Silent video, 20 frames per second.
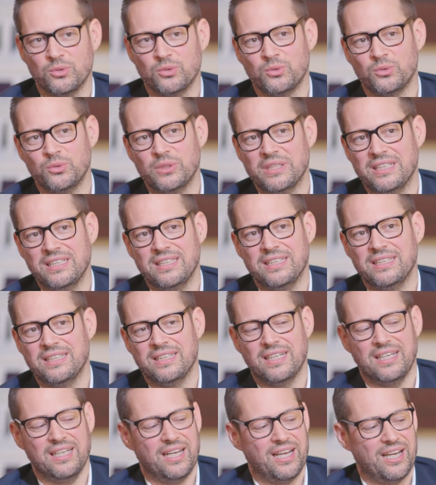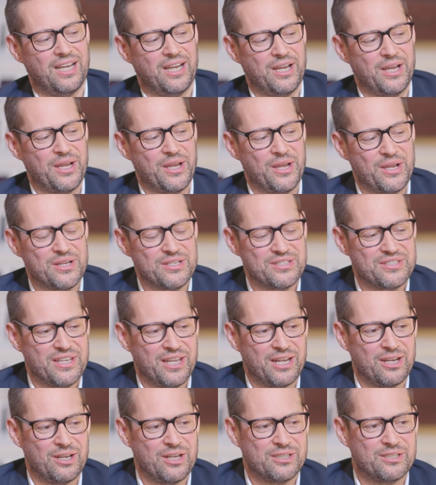to really uh,
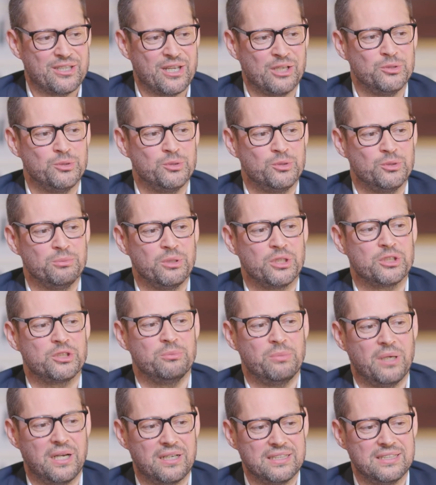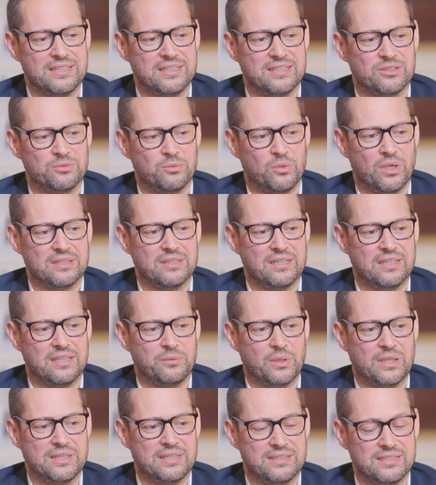tell tell you too much about it.
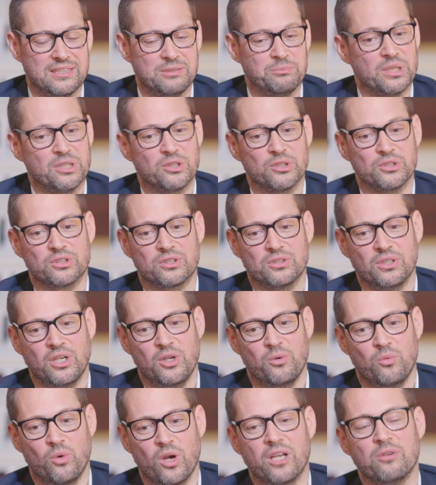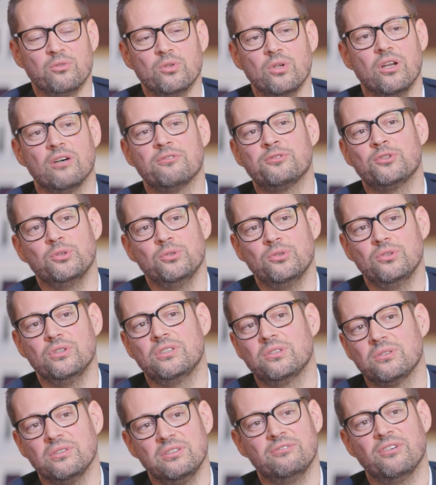What what is it? Because what I would love to
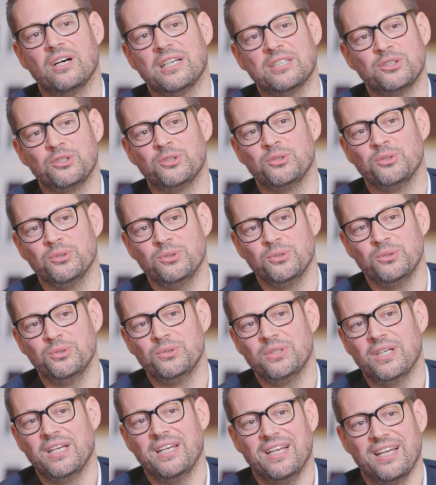is invite you